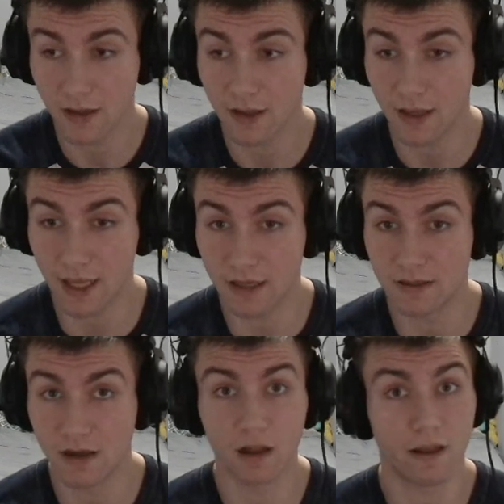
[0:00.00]
and
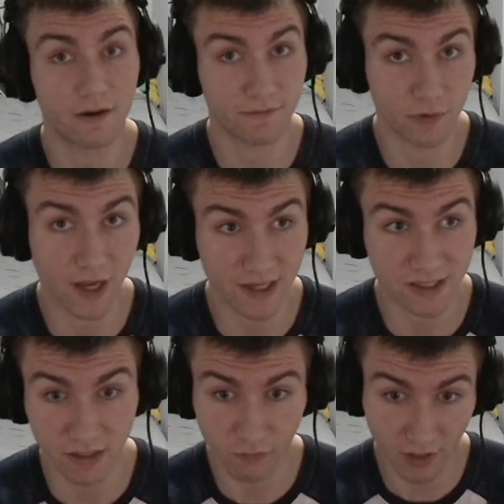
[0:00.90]
a lot of you guys
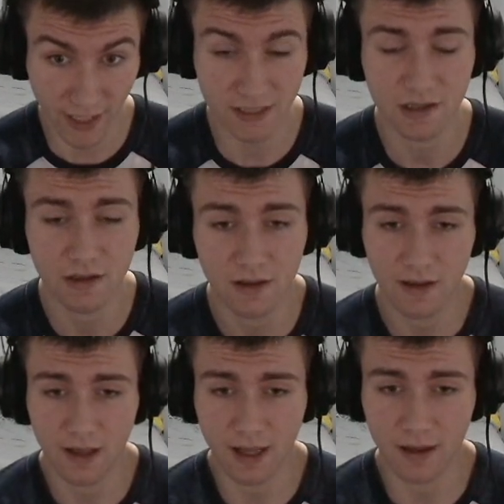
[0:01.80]
can relate,
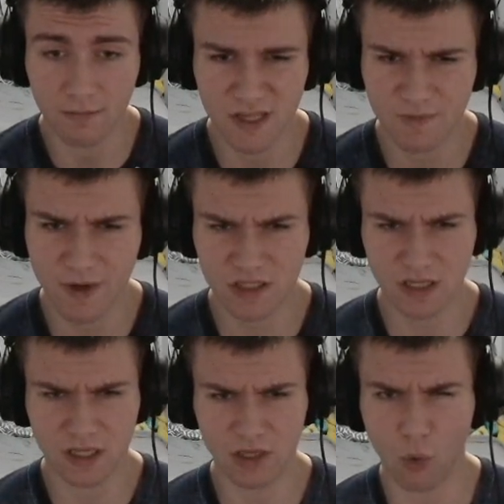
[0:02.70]
especially
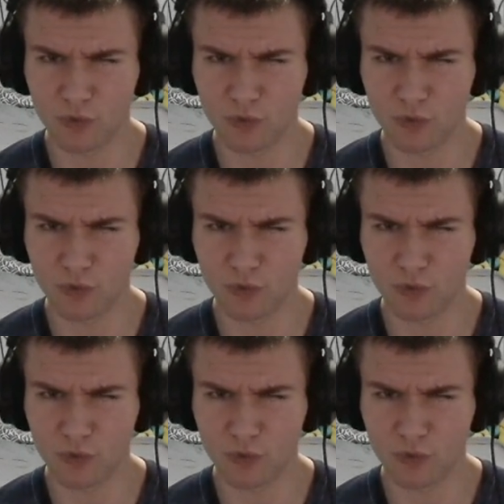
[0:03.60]
the older